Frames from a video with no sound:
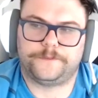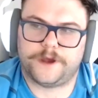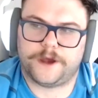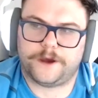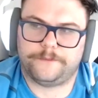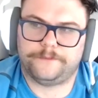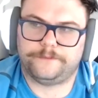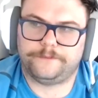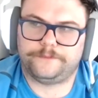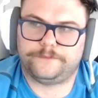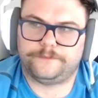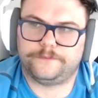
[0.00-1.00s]

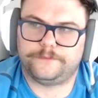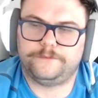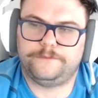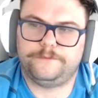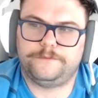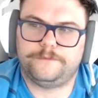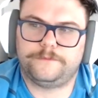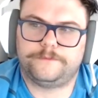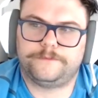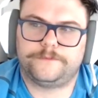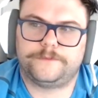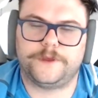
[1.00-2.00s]
um
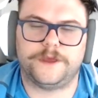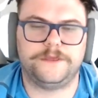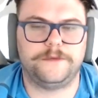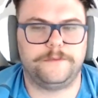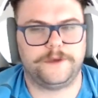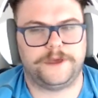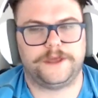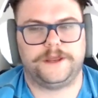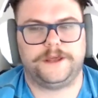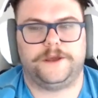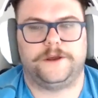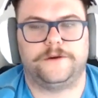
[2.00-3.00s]
in the
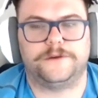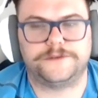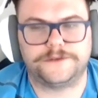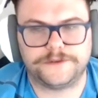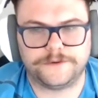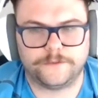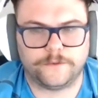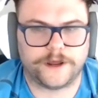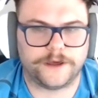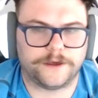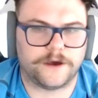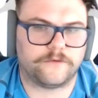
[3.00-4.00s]
beginning years when
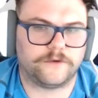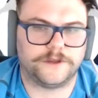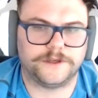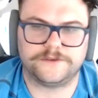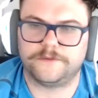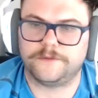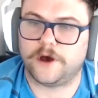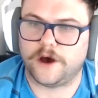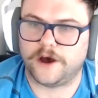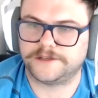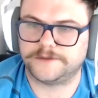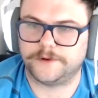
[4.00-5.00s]
I got released from the
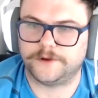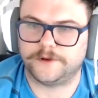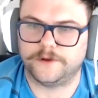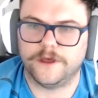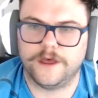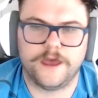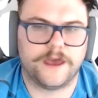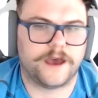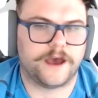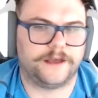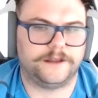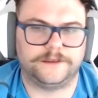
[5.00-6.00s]
hospital,
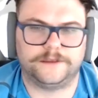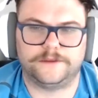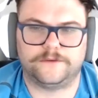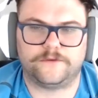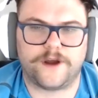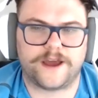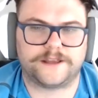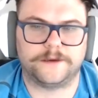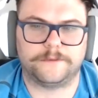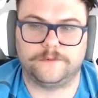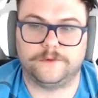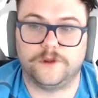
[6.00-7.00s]
I racked
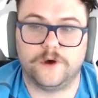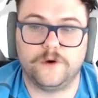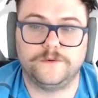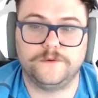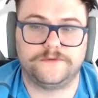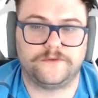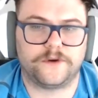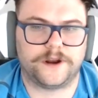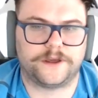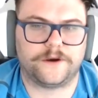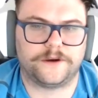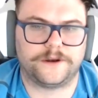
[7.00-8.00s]
up loads of
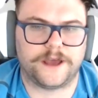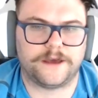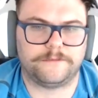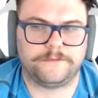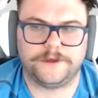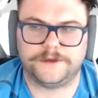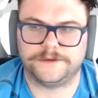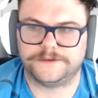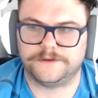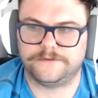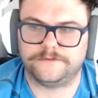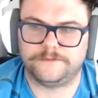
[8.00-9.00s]
credit card debt because
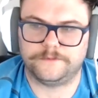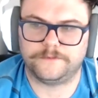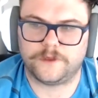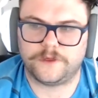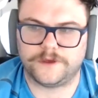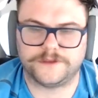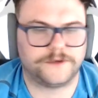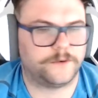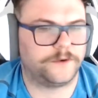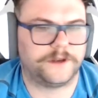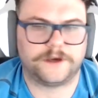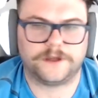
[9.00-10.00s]
of things
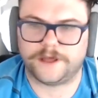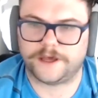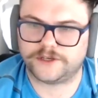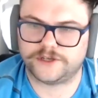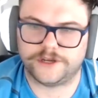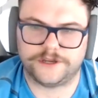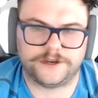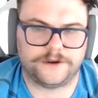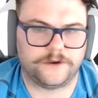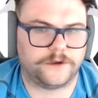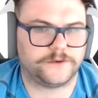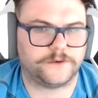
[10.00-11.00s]
going to collection and
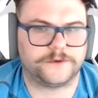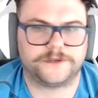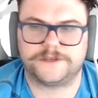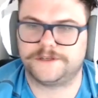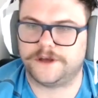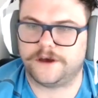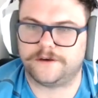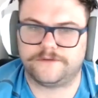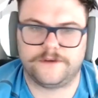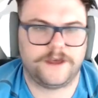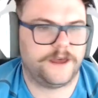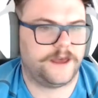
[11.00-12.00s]
all sorts of stuff.
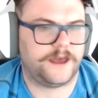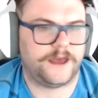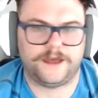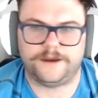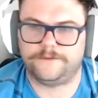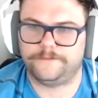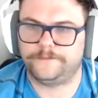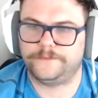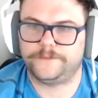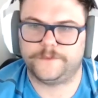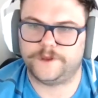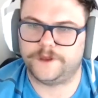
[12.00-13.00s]
And,
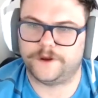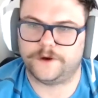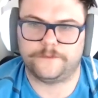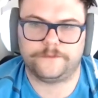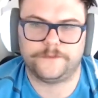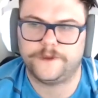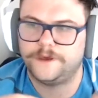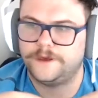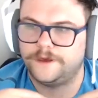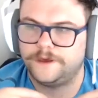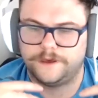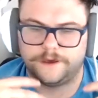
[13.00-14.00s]
you know,
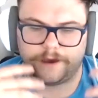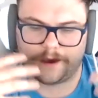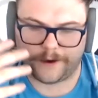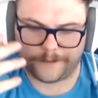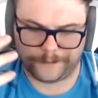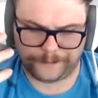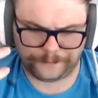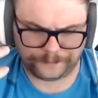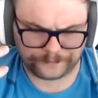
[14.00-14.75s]
um,